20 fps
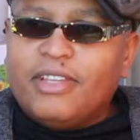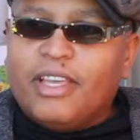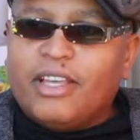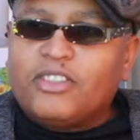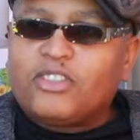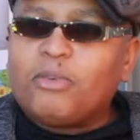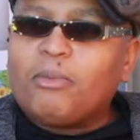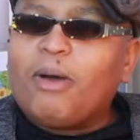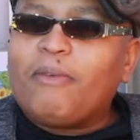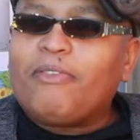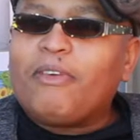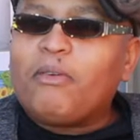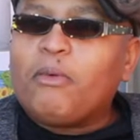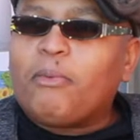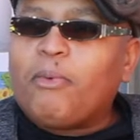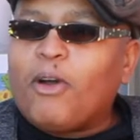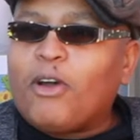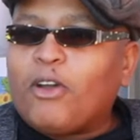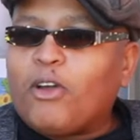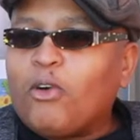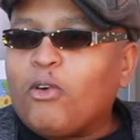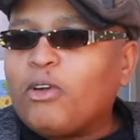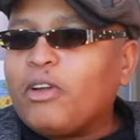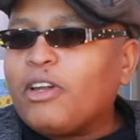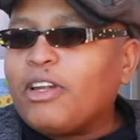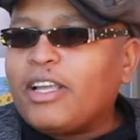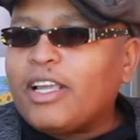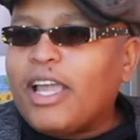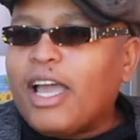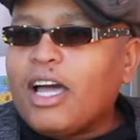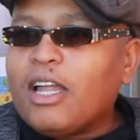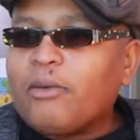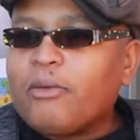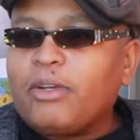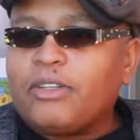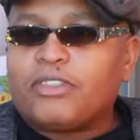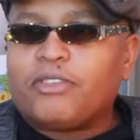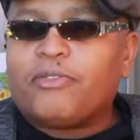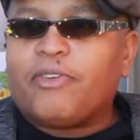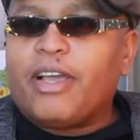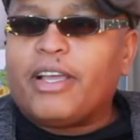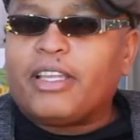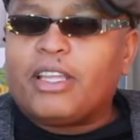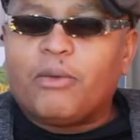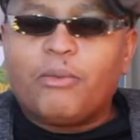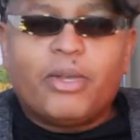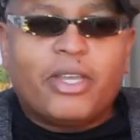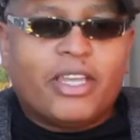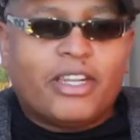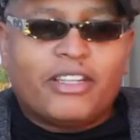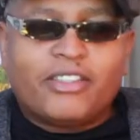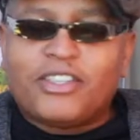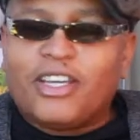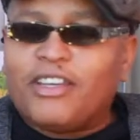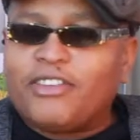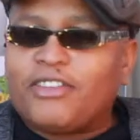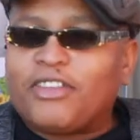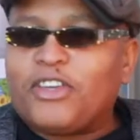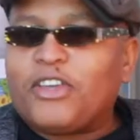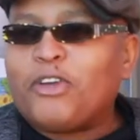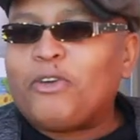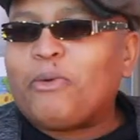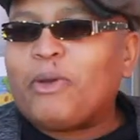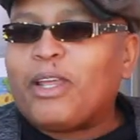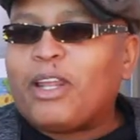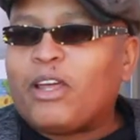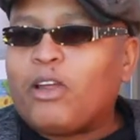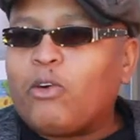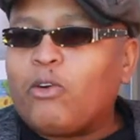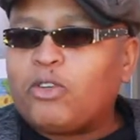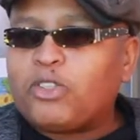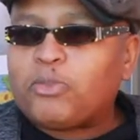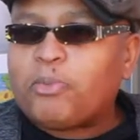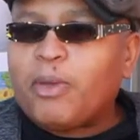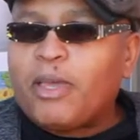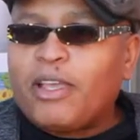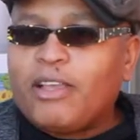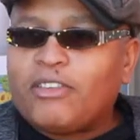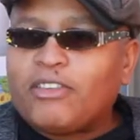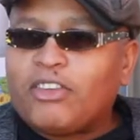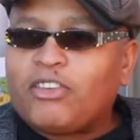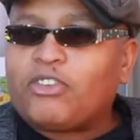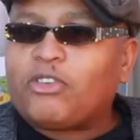Yeah, so my favorite part of owning the gallery is the fact that we get the chance to curate our own space,